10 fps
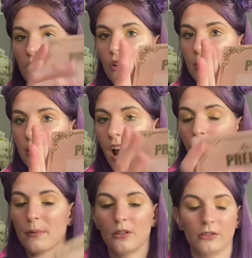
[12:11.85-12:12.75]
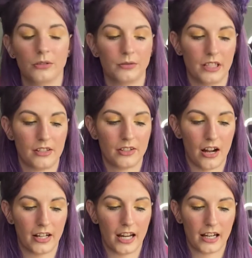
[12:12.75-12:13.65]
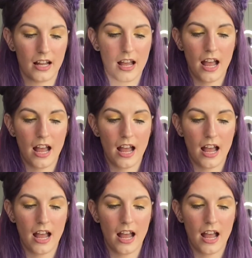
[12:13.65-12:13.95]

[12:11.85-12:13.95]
looks absolutely stunning.